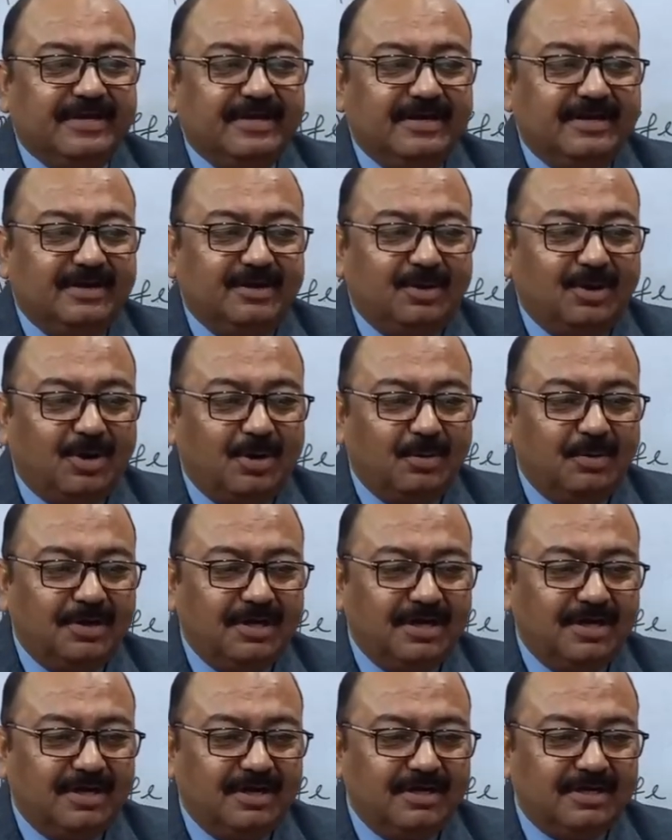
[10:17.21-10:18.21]

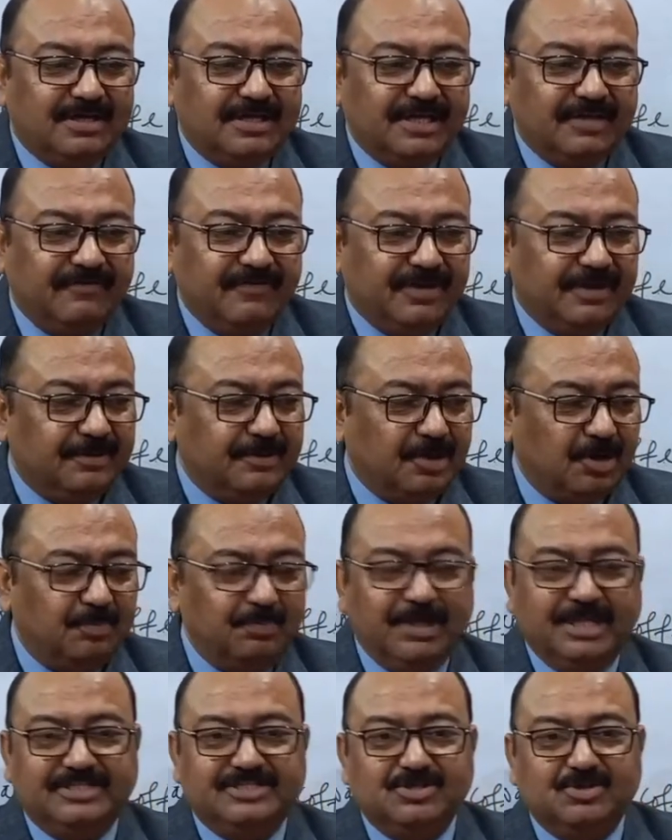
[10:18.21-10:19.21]
or
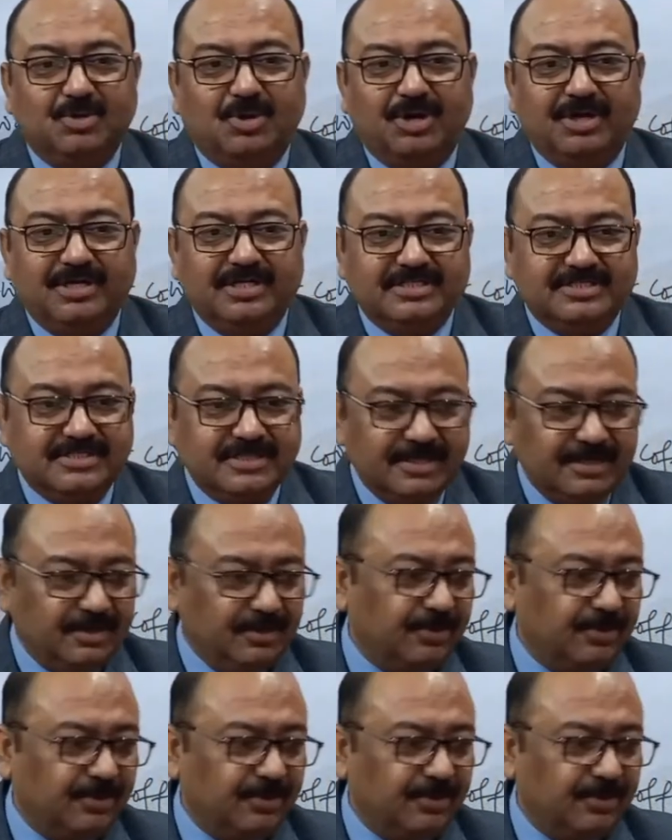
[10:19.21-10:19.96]
placing orders.